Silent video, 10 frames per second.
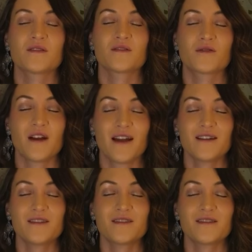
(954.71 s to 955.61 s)

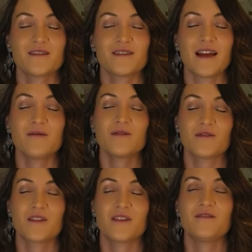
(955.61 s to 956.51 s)
trash that was
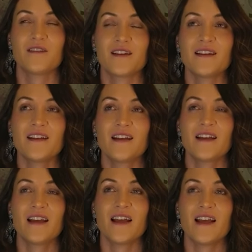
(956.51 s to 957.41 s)
for nothing
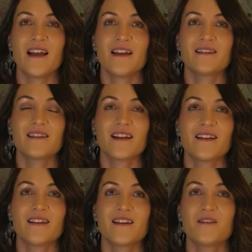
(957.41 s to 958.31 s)
and
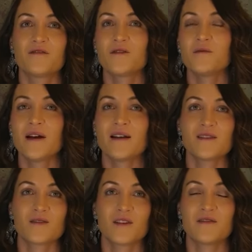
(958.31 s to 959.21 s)
then a few
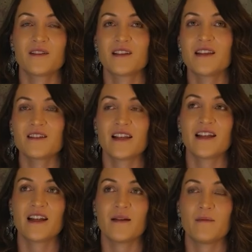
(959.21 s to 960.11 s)
months or even years
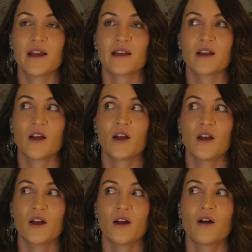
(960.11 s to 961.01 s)
later i'm like
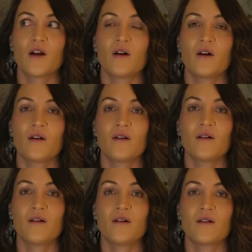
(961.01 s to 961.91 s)

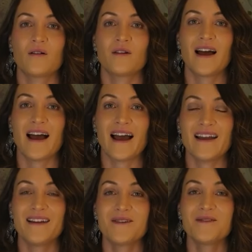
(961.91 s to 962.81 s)
oh
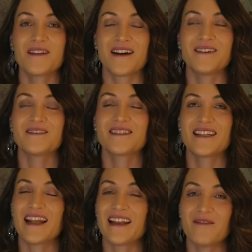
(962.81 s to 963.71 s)
i know now
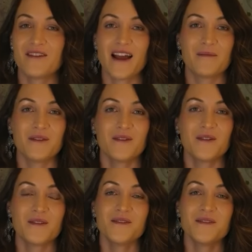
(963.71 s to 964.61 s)
did that ever happen
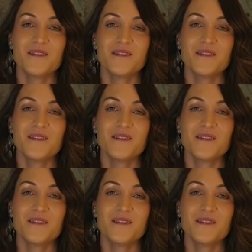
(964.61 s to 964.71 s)
to you